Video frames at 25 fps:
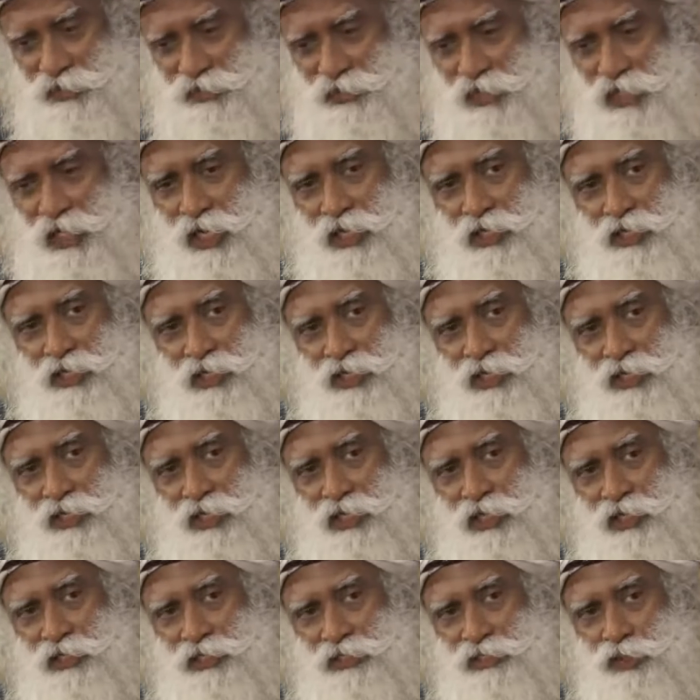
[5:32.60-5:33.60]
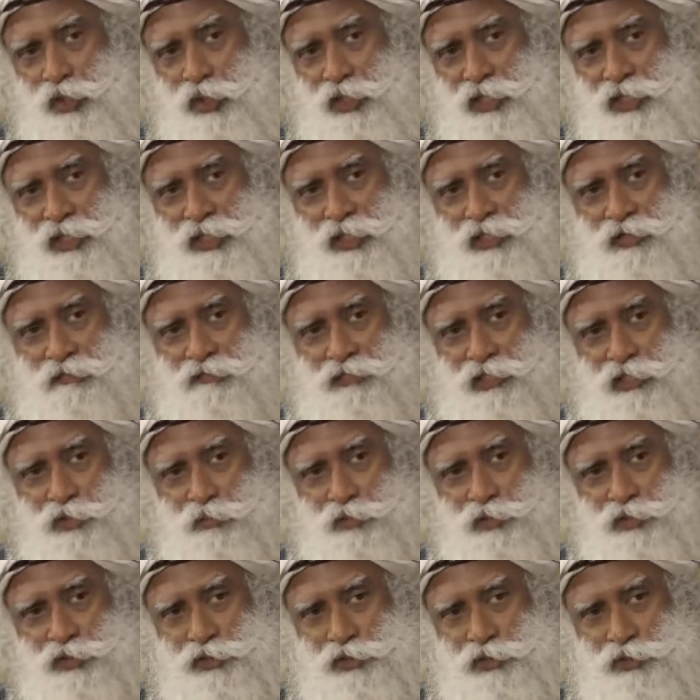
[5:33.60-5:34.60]
see, 108 is already
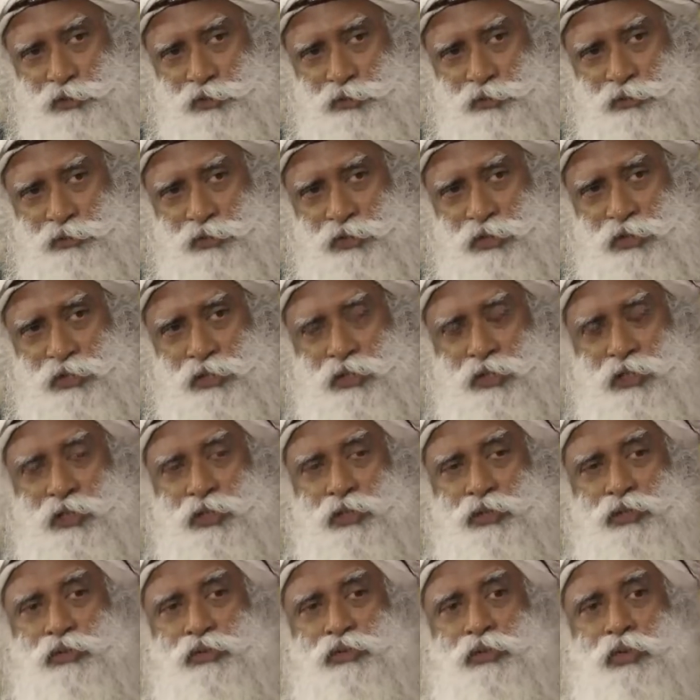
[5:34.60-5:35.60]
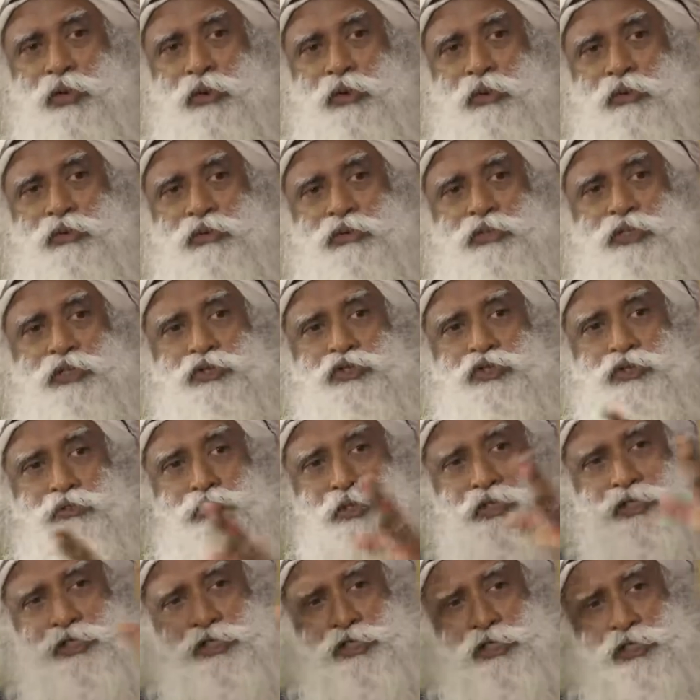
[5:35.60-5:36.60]
available to you. So the
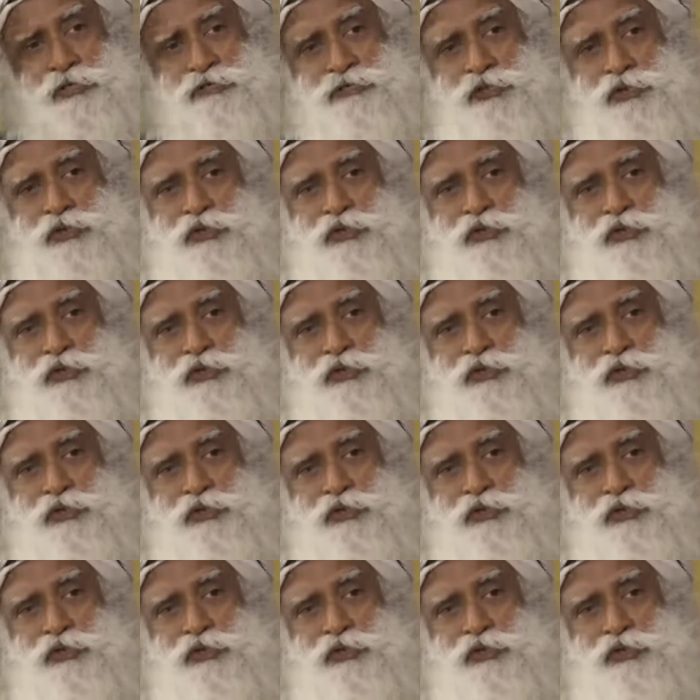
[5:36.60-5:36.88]
geometry of the